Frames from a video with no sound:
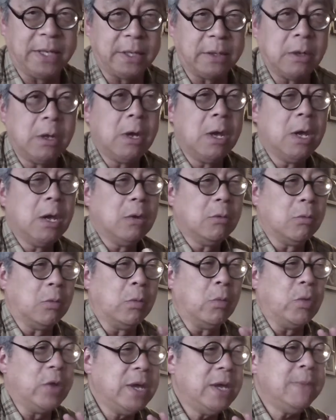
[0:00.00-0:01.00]
did.
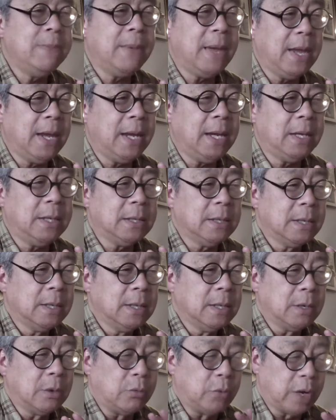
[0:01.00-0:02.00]
When we made
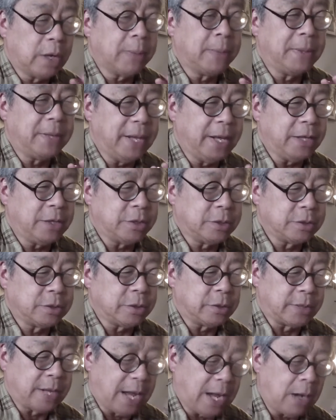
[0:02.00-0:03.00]

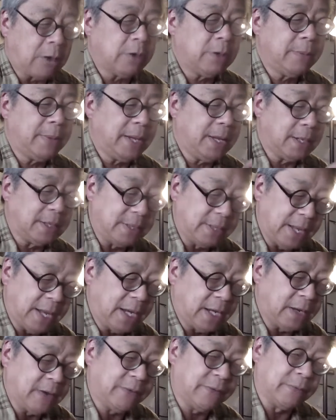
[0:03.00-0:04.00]
recommendations on how to make a
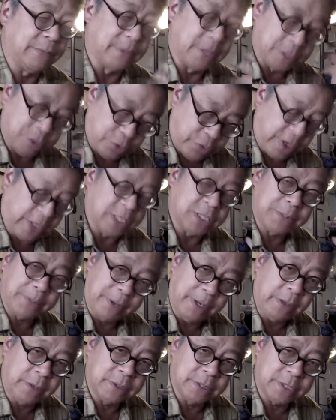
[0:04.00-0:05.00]
negative from a
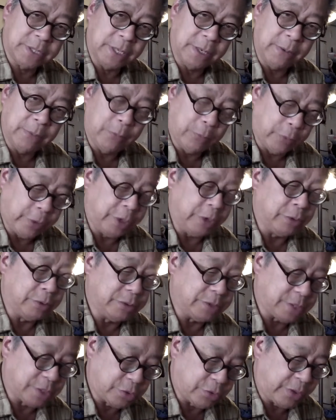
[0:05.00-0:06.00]
transparency, we
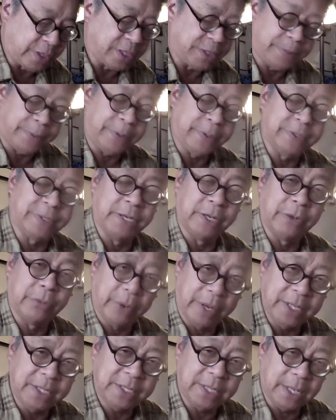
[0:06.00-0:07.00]
used the transparency
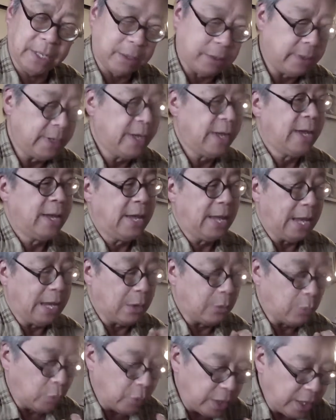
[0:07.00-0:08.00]
grayscale
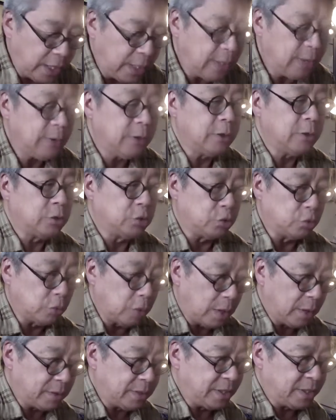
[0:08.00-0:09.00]
and we
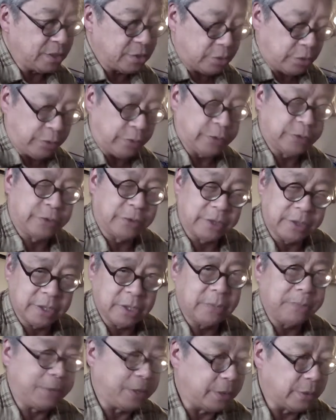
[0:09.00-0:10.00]
drew out these curves on a
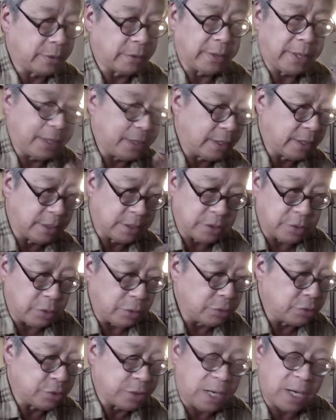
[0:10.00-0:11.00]
computer and it
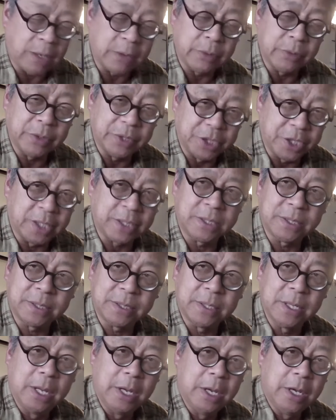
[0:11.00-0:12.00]
told you how to adjust